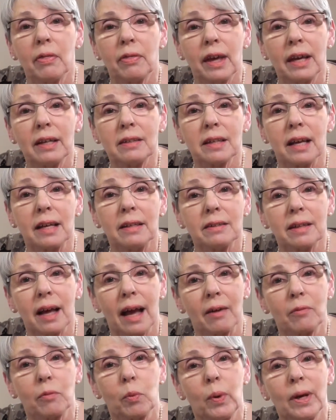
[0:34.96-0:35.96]
they tend to
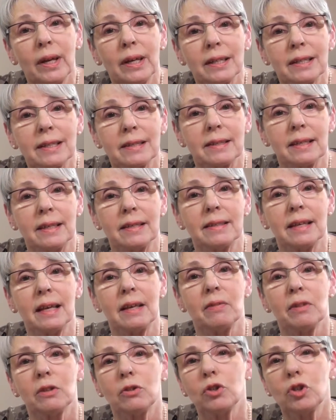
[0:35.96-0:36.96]
have weaknesses
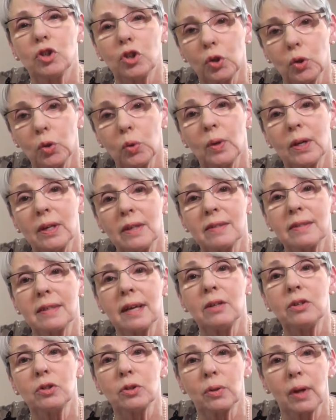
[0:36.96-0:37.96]
in the two
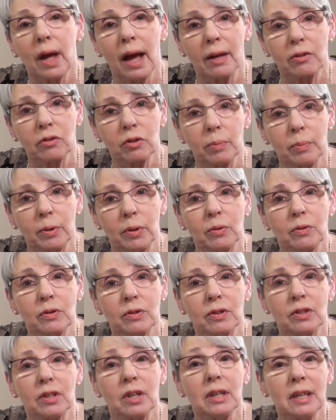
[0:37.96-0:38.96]
essential
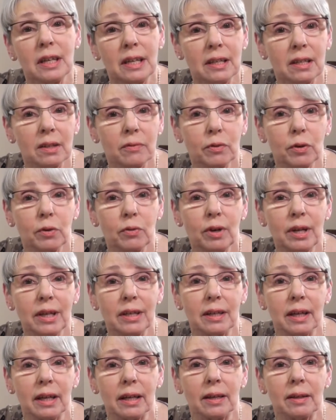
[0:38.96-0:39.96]
attributes that are needed for
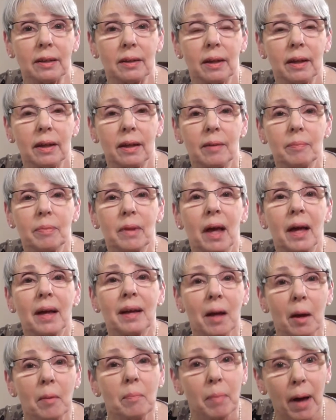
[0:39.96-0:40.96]
reading.
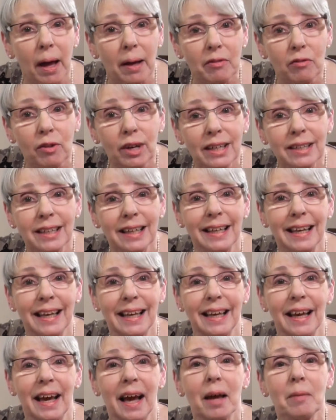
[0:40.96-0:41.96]
And by reading
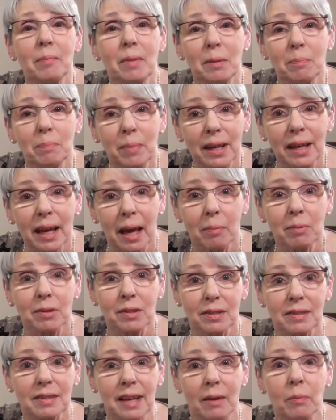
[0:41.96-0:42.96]
here, I mean being able
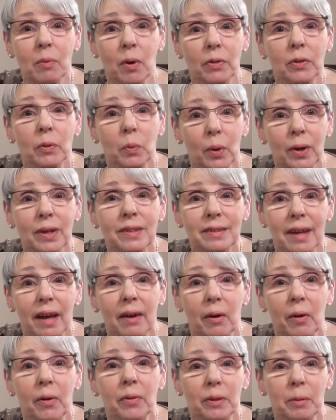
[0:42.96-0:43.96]
to say what the words
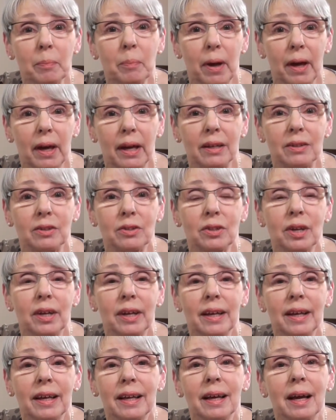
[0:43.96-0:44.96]
are on the page.
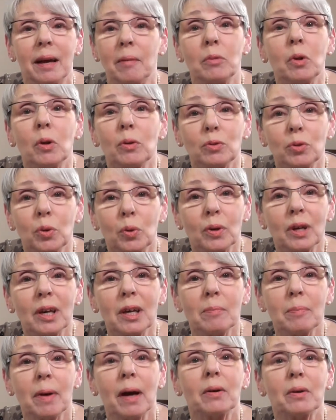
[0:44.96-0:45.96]
I'm not
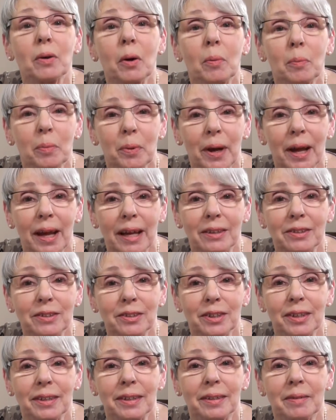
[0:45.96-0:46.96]
talking about
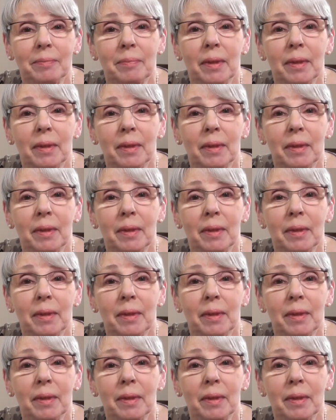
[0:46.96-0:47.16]
comprehension.